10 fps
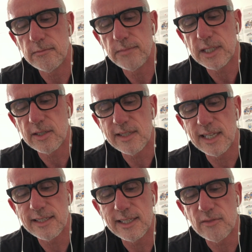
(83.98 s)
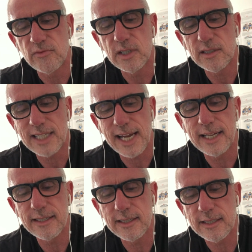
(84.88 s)
because there's this real
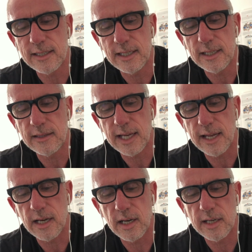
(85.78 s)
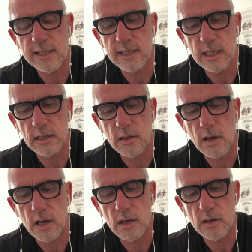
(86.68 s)
tendency that I see a
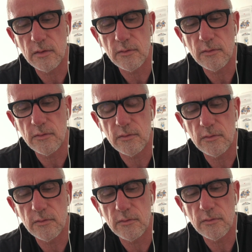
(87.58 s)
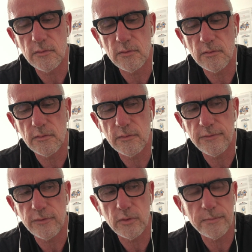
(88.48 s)
lot
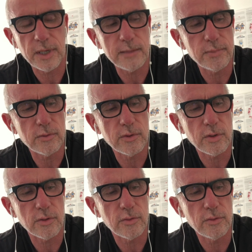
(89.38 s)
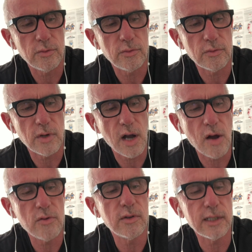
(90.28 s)
for people to
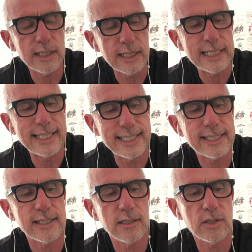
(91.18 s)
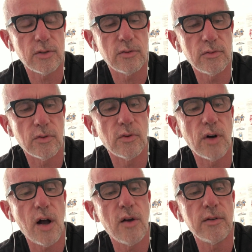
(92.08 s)
only listen to or
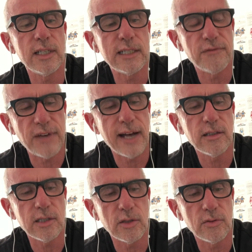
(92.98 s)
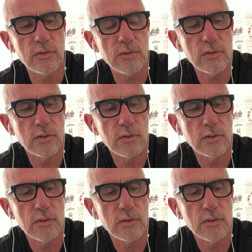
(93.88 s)
only value